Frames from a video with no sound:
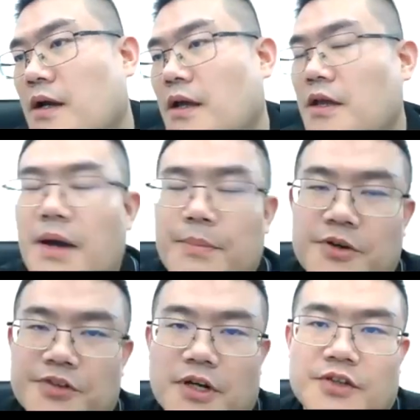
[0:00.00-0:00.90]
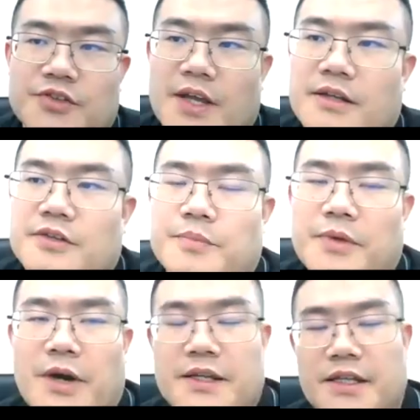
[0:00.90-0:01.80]
In my personal understanding, the
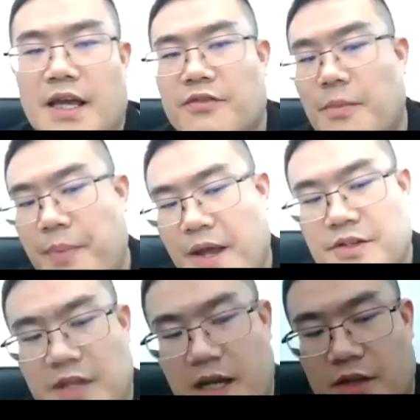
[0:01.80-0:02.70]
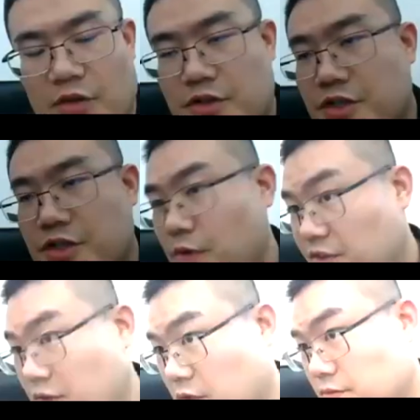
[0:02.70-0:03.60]
BYD have a better technology
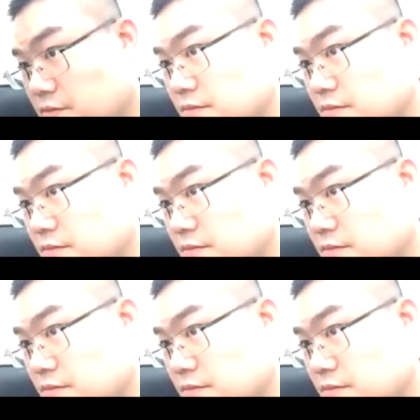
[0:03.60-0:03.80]
reserve